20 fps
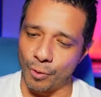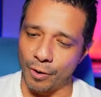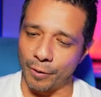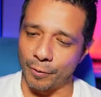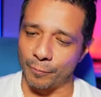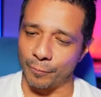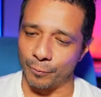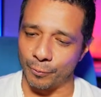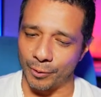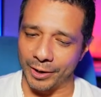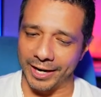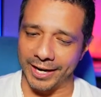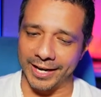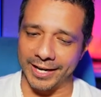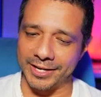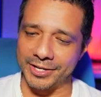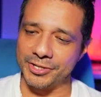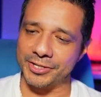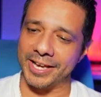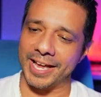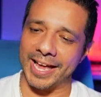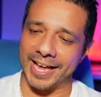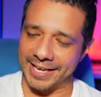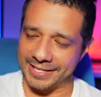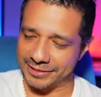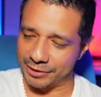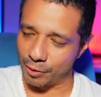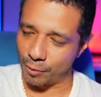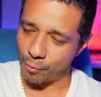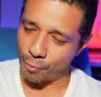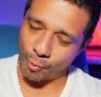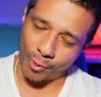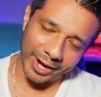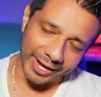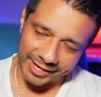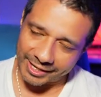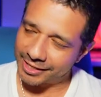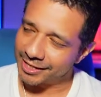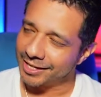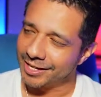range as a
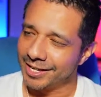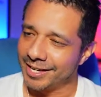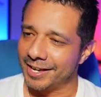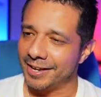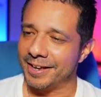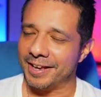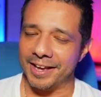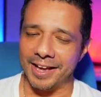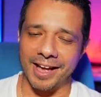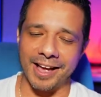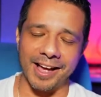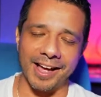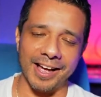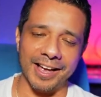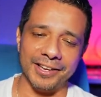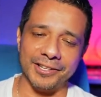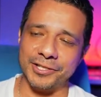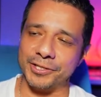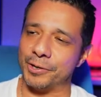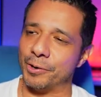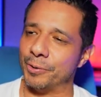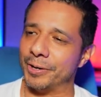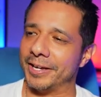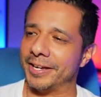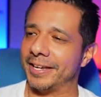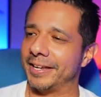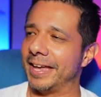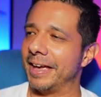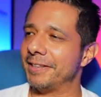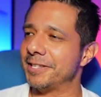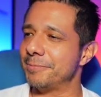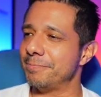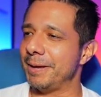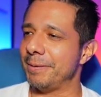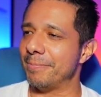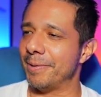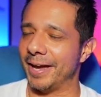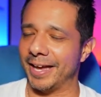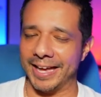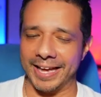wick. So it gets me
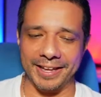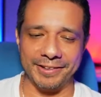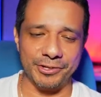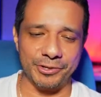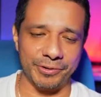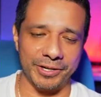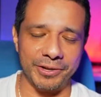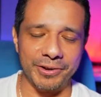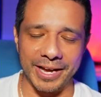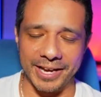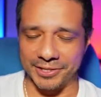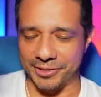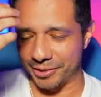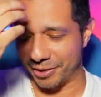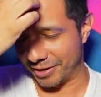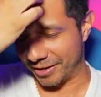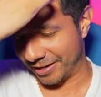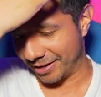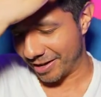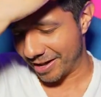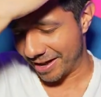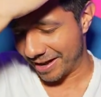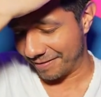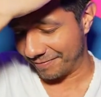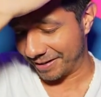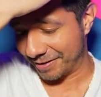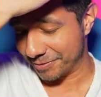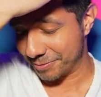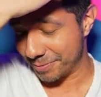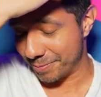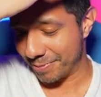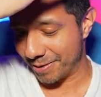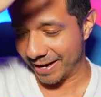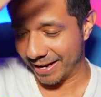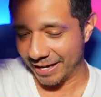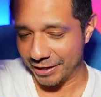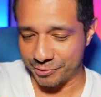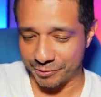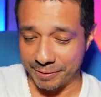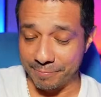my entry. You guys saw it live, gives me my
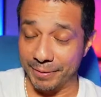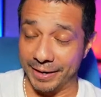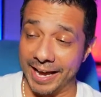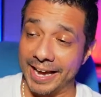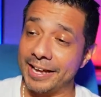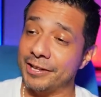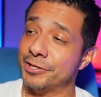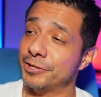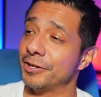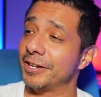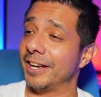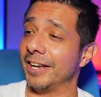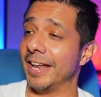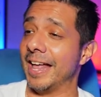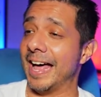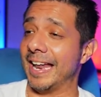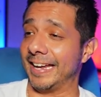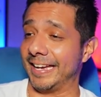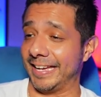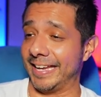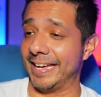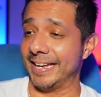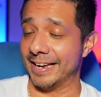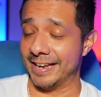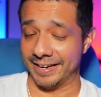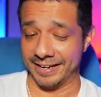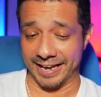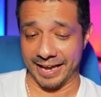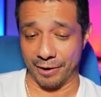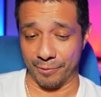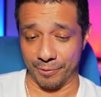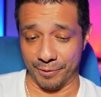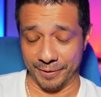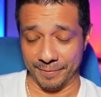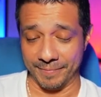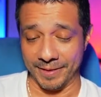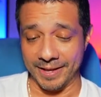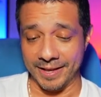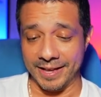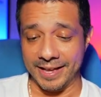entry, but I took a lot of heat on that
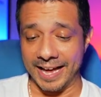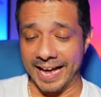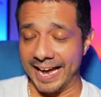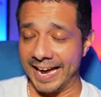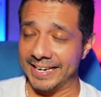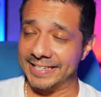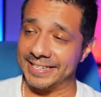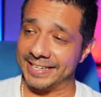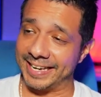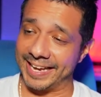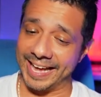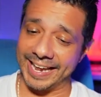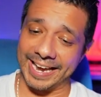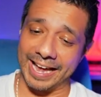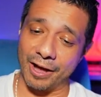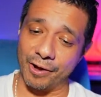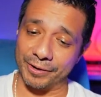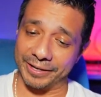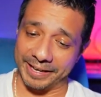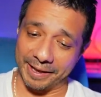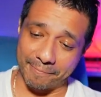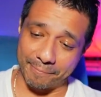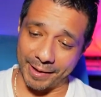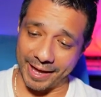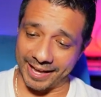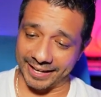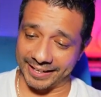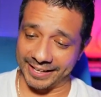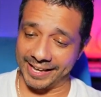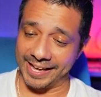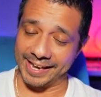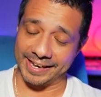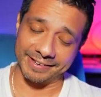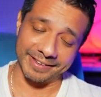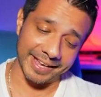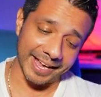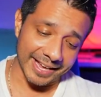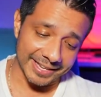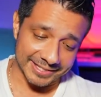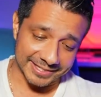one. I had to get out, get back in.
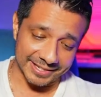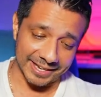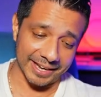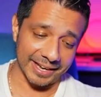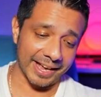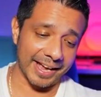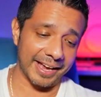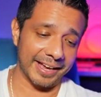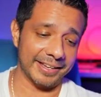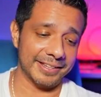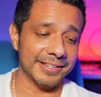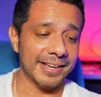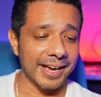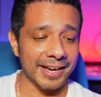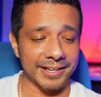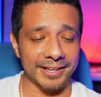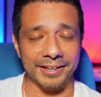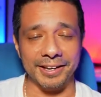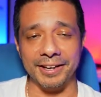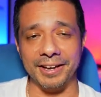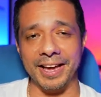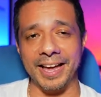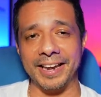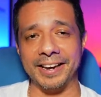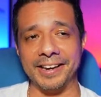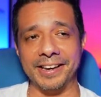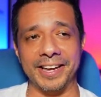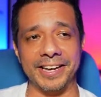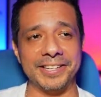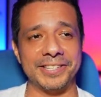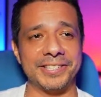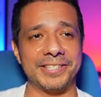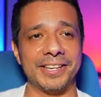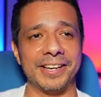Yes, I had a nice